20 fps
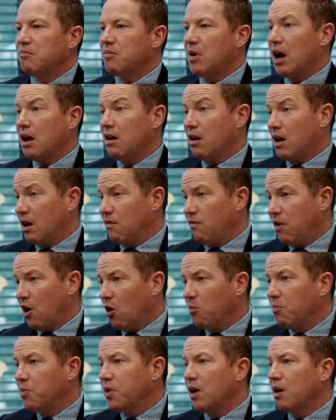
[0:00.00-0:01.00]
I've
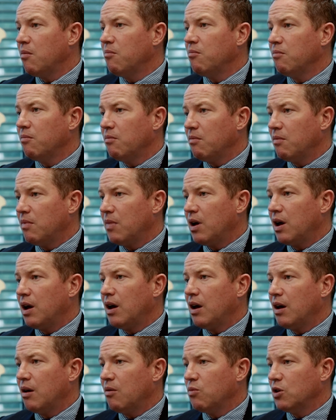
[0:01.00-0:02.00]
helped them,
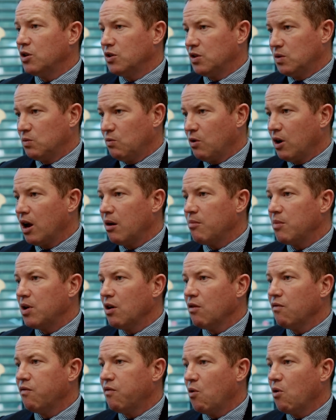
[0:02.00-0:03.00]
which is what I'm
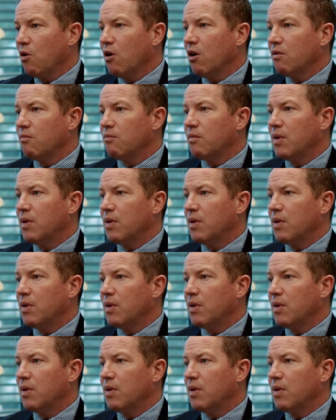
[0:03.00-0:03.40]
here for.